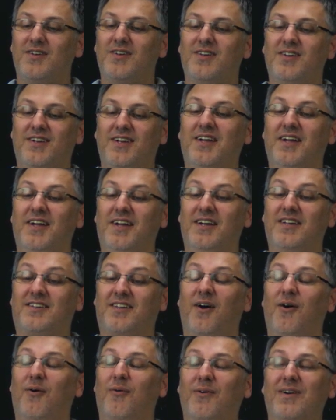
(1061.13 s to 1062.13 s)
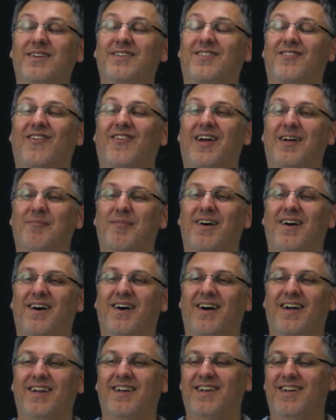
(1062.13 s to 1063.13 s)
It's always way
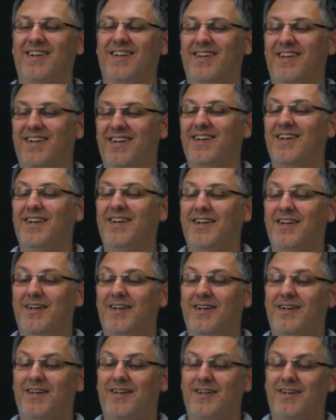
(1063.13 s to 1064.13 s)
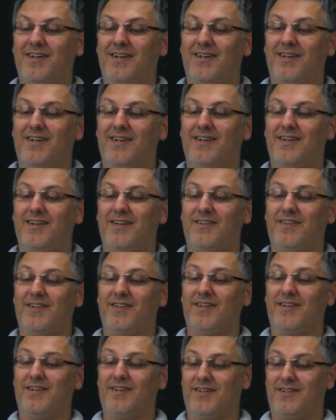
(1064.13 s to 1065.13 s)
behind. And
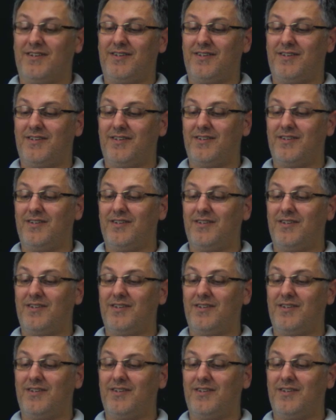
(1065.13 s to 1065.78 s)
then